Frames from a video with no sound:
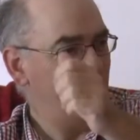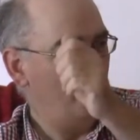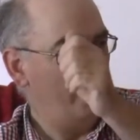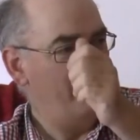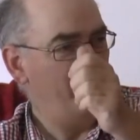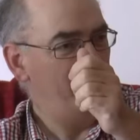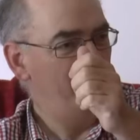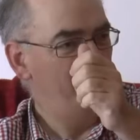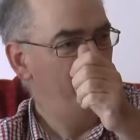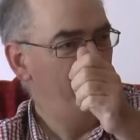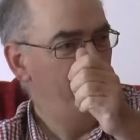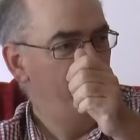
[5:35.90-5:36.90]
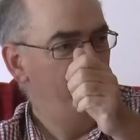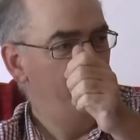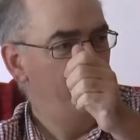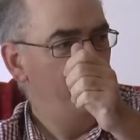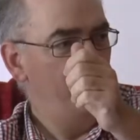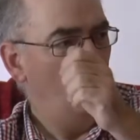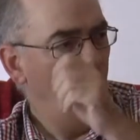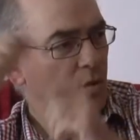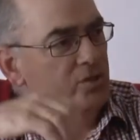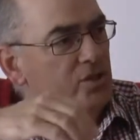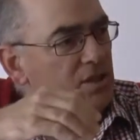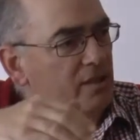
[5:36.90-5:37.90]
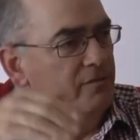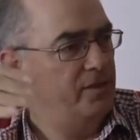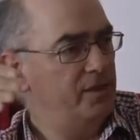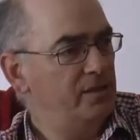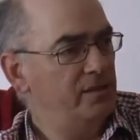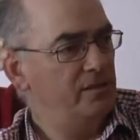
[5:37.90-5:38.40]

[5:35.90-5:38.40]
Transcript: and whatever. All stuff that